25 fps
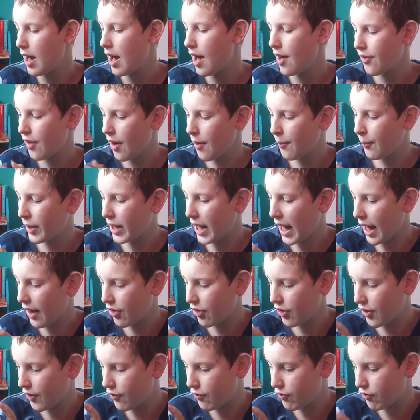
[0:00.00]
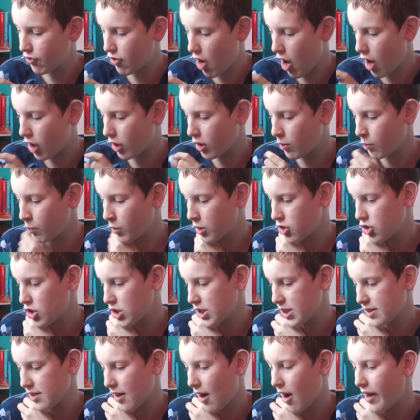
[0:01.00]
And then we had the frog, which
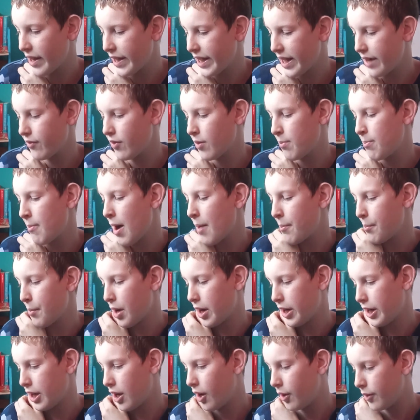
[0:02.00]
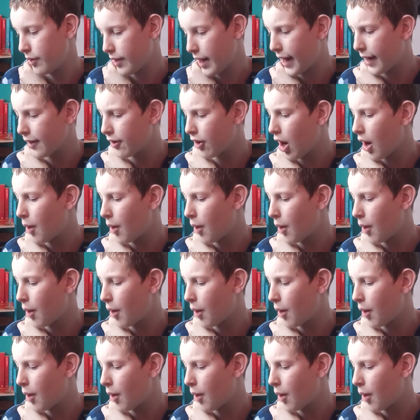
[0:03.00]
is, "I never met my own dad.